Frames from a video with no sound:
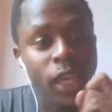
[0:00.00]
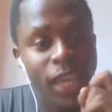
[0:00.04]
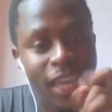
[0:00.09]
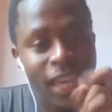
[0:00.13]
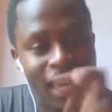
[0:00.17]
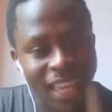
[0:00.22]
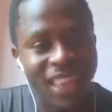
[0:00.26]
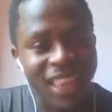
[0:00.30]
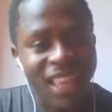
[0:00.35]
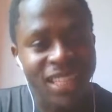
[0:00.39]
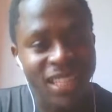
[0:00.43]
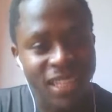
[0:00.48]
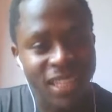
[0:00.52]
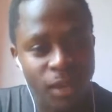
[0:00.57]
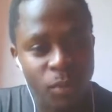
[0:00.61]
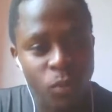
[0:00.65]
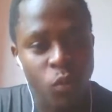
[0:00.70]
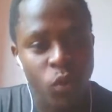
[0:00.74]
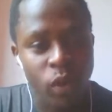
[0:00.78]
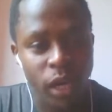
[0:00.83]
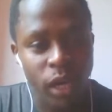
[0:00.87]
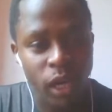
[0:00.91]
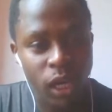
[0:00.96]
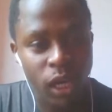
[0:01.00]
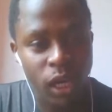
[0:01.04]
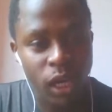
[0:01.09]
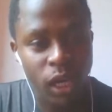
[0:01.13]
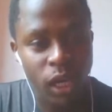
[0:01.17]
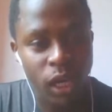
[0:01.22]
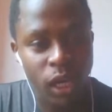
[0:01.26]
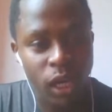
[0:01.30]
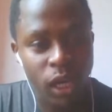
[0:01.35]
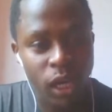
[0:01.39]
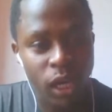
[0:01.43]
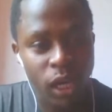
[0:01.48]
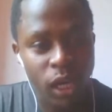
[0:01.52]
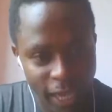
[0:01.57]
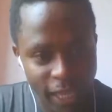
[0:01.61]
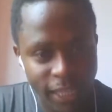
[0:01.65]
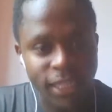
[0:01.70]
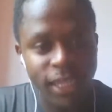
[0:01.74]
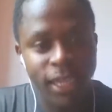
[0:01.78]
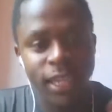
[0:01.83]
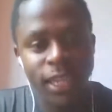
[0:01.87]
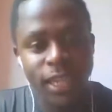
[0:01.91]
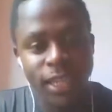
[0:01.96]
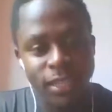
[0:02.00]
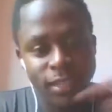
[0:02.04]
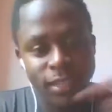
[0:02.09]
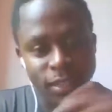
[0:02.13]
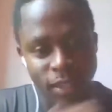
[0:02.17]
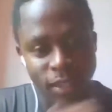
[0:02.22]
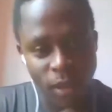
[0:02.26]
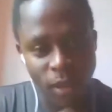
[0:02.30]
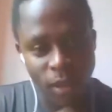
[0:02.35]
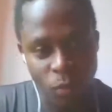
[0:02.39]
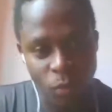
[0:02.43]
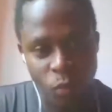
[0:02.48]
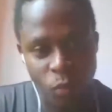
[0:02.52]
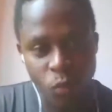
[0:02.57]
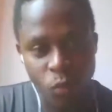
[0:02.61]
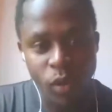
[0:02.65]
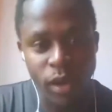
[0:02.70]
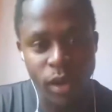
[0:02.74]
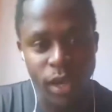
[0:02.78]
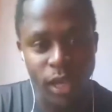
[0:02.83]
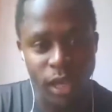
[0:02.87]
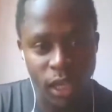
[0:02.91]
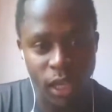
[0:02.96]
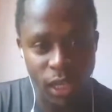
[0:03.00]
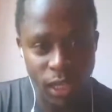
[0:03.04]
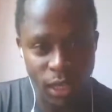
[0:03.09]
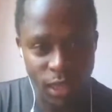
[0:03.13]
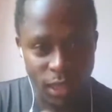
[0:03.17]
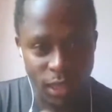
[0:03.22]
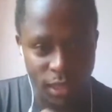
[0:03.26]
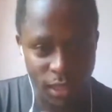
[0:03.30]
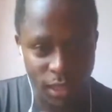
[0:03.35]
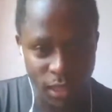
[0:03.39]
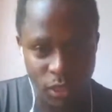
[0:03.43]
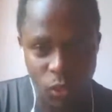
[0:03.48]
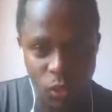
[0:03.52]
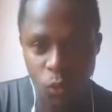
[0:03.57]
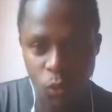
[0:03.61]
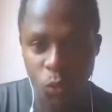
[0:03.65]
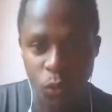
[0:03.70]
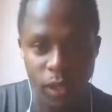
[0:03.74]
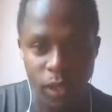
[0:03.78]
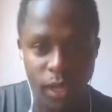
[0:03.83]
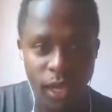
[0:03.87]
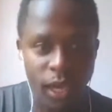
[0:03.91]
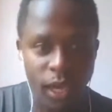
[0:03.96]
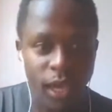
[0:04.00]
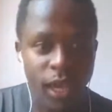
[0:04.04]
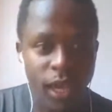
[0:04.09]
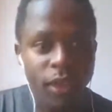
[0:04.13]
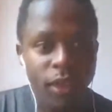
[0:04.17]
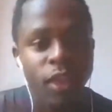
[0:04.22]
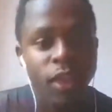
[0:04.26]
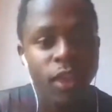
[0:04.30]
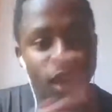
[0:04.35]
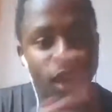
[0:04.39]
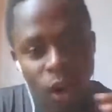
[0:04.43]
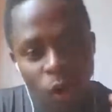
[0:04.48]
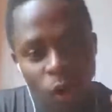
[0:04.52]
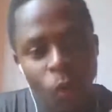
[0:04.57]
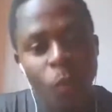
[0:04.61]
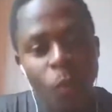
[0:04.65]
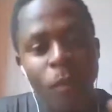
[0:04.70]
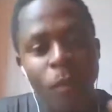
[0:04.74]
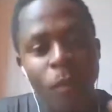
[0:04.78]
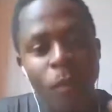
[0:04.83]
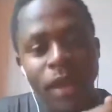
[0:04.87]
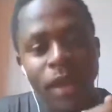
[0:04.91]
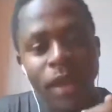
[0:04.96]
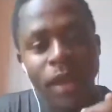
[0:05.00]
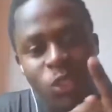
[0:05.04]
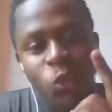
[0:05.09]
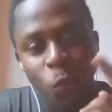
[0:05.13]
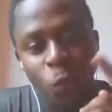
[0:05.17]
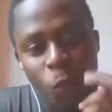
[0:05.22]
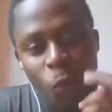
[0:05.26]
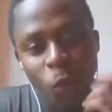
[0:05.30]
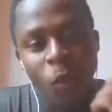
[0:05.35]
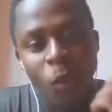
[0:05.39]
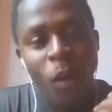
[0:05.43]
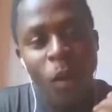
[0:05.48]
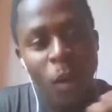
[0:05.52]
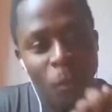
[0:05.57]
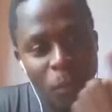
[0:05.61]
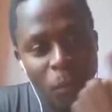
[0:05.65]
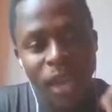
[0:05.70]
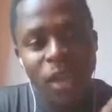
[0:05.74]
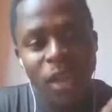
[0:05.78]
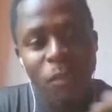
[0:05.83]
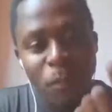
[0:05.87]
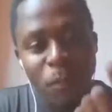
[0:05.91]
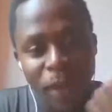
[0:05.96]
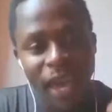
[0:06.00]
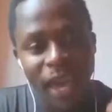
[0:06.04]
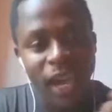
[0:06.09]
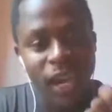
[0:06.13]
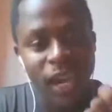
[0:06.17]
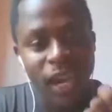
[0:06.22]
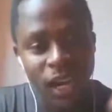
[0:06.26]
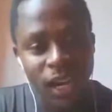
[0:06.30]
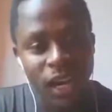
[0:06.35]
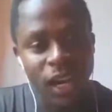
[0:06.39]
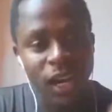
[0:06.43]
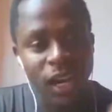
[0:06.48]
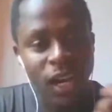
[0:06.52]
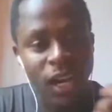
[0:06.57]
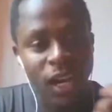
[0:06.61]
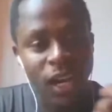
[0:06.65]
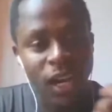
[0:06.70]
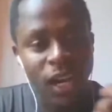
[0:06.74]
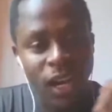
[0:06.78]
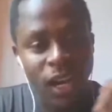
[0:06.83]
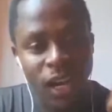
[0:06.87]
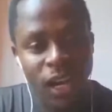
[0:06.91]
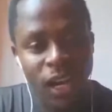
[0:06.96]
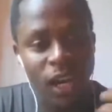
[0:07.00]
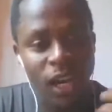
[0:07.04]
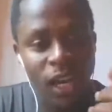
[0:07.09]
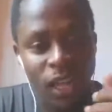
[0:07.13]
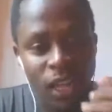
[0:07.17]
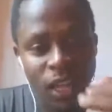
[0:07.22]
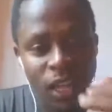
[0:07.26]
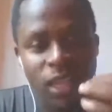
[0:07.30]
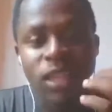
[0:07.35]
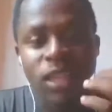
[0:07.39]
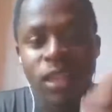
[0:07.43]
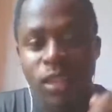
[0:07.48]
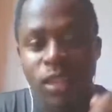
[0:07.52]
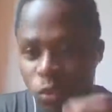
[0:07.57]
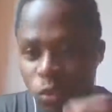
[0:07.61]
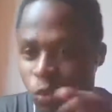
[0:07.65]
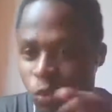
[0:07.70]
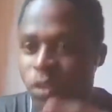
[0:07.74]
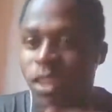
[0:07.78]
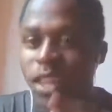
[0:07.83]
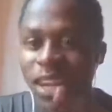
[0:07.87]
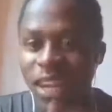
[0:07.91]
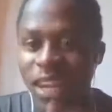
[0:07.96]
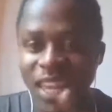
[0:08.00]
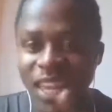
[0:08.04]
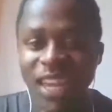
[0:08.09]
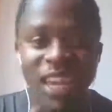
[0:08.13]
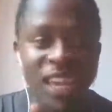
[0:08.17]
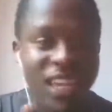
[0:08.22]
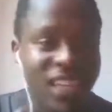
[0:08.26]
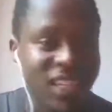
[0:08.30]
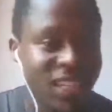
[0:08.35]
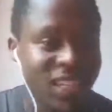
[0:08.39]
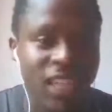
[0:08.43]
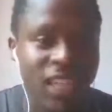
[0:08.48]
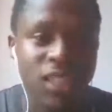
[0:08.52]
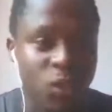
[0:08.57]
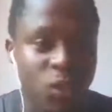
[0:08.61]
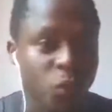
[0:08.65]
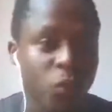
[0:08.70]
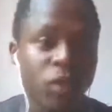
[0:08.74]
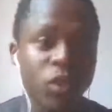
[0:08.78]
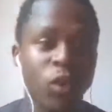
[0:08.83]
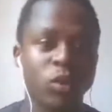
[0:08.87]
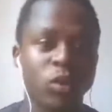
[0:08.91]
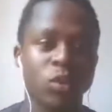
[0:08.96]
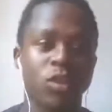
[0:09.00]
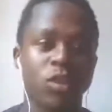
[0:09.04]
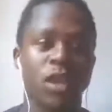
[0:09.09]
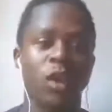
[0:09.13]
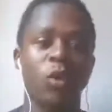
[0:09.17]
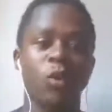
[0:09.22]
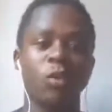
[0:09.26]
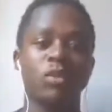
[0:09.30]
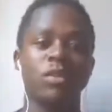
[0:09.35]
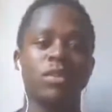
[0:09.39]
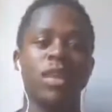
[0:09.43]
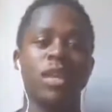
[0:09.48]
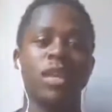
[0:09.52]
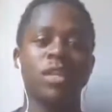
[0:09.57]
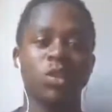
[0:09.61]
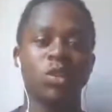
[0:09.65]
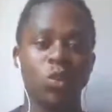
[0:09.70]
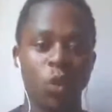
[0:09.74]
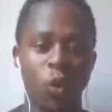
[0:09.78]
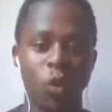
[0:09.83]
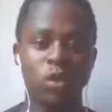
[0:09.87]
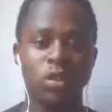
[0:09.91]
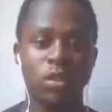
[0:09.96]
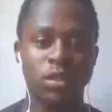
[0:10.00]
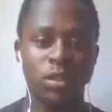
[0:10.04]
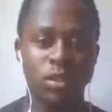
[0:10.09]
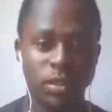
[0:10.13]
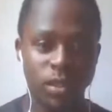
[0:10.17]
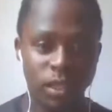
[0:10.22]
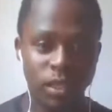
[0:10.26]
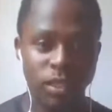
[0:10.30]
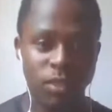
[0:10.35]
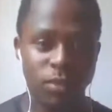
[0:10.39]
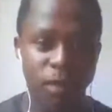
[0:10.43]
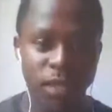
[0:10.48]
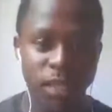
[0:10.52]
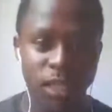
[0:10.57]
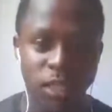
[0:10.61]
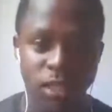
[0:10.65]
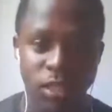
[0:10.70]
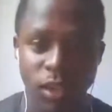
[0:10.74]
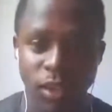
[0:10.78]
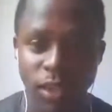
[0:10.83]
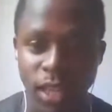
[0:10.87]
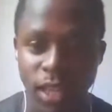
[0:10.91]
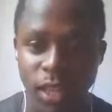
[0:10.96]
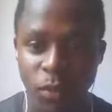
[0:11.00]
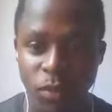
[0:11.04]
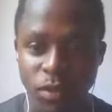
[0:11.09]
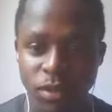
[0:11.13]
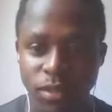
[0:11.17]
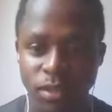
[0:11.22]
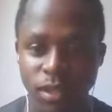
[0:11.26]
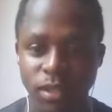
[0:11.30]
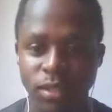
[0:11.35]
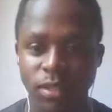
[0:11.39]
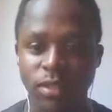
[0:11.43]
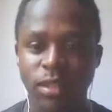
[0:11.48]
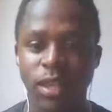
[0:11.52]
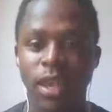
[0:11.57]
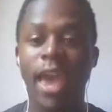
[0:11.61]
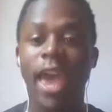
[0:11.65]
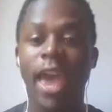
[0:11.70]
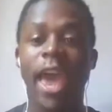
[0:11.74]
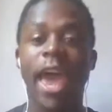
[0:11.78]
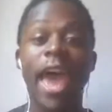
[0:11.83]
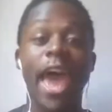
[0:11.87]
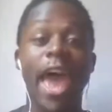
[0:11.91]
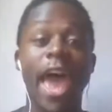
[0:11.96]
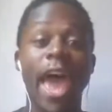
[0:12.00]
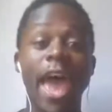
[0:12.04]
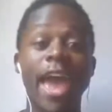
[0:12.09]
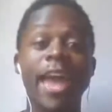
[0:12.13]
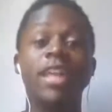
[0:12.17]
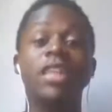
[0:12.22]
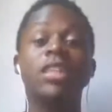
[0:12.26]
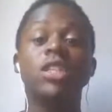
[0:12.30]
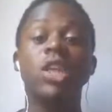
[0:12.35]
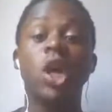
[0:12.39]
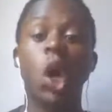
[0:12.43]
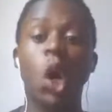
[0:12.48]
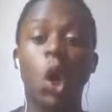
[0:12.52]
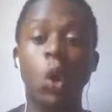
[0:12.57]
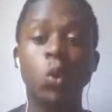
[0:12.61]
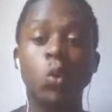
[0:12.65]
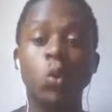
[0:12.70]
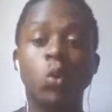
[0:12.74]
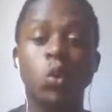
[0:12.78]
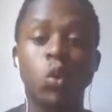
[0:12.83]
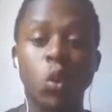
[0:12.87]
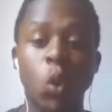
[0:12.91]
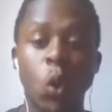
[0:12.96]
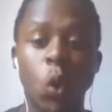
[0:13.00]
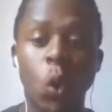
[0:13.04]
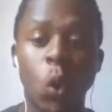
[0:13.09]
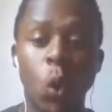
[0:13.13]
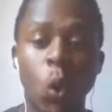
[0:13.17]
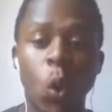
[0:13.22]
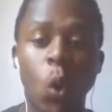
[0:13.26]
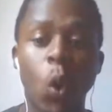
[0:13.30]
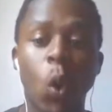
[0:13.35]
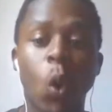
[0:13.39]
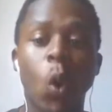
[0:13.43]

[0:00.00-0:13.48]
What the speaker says: in the same week. And in the same week, this week, they all managed to pay back to the league just with those girls. They scored 6, Manchester United with 6, and also